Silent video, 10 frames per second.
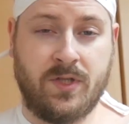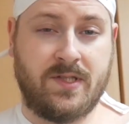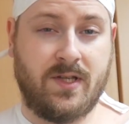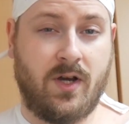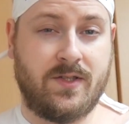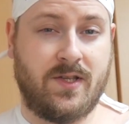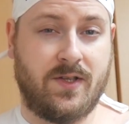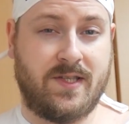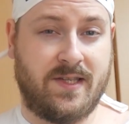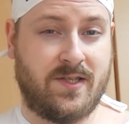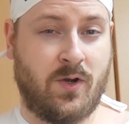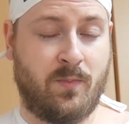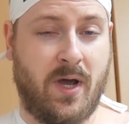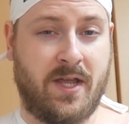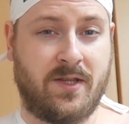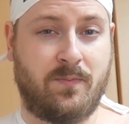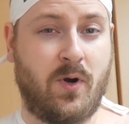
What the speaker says: Once the hot sauce is combined